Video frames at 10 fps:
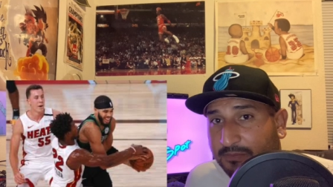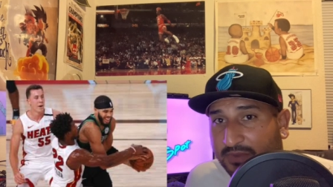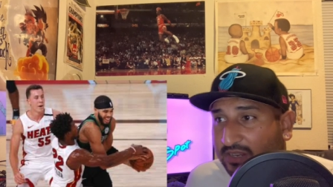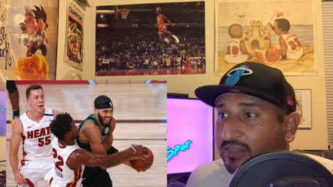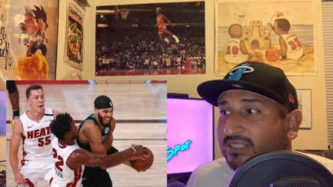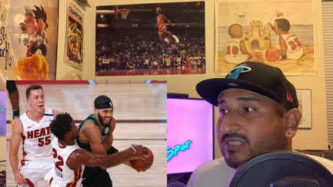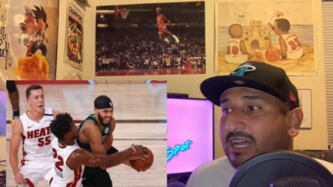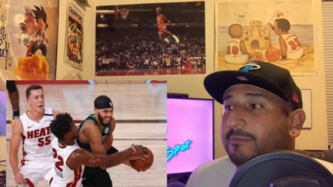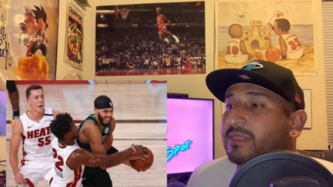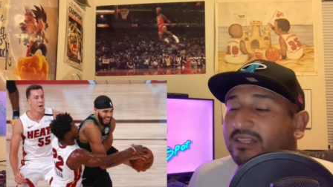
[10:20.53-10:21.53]
You know,
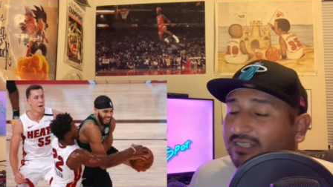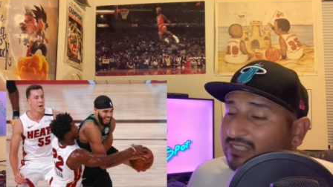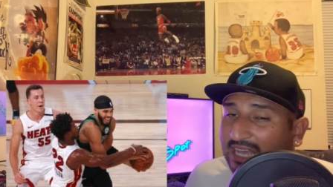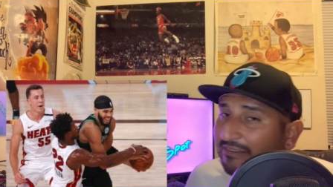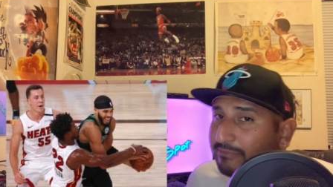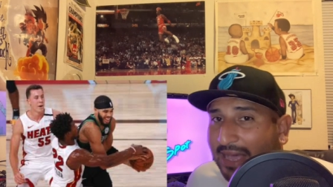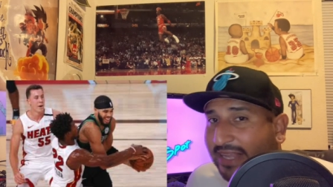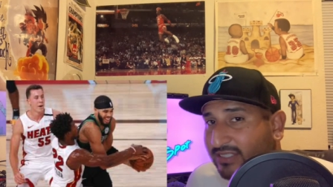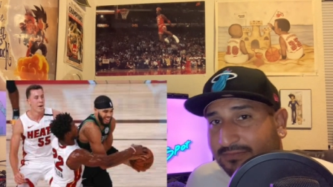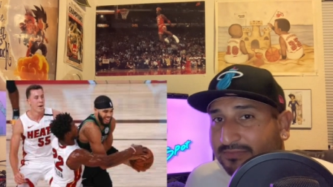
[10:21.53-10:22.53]
doesn't have bags
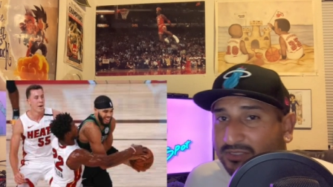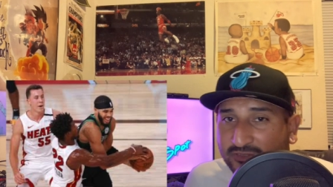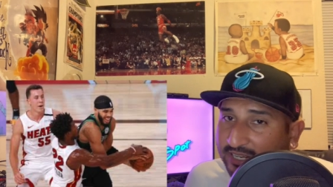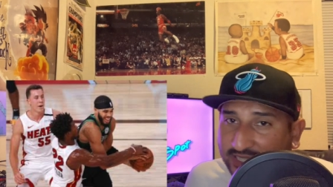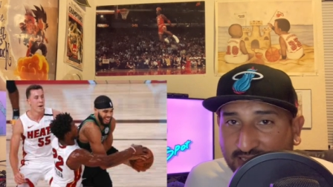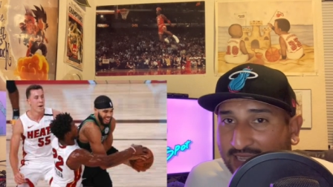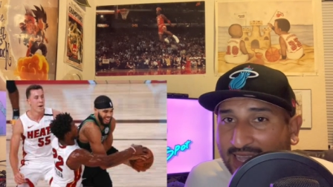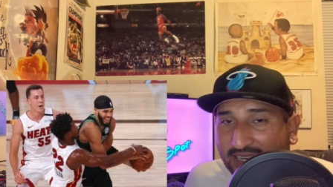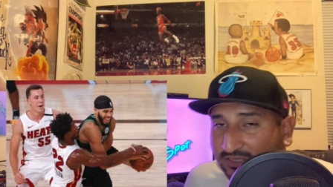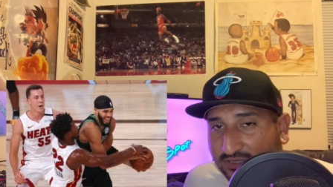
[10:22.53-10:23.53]
of tricks and
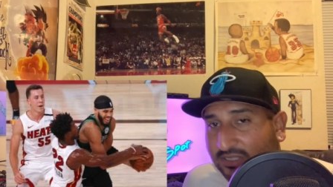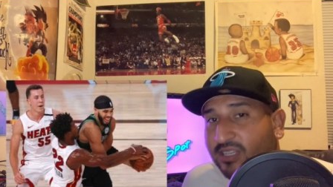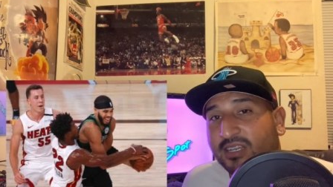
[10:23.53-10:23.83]
handles